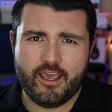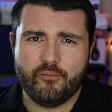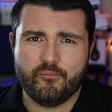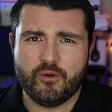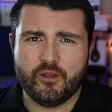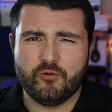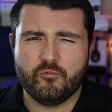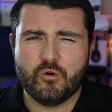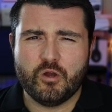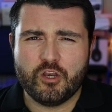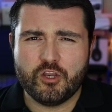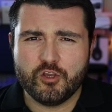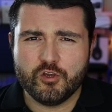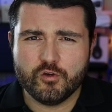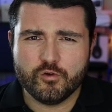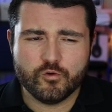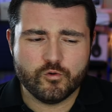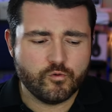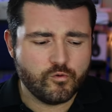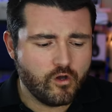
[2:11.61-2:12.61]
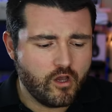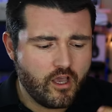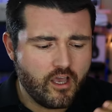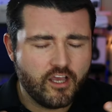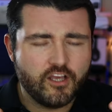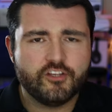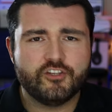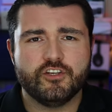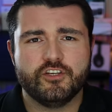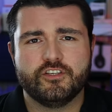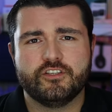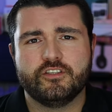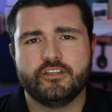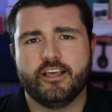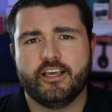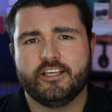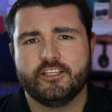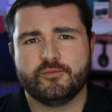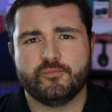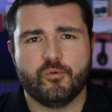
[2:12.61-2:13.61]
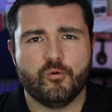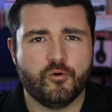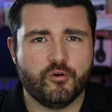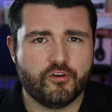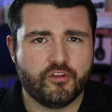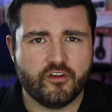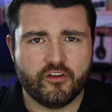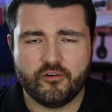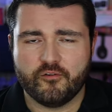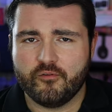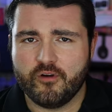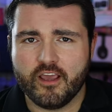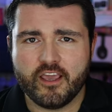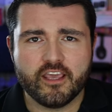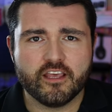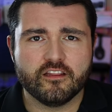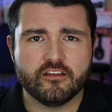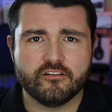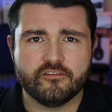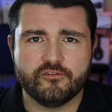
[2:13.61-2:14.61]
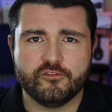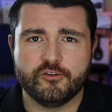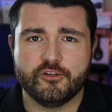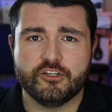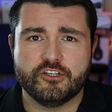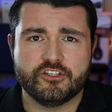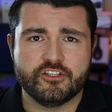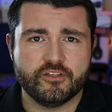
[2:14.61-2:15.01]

but when you just export on a regular footage,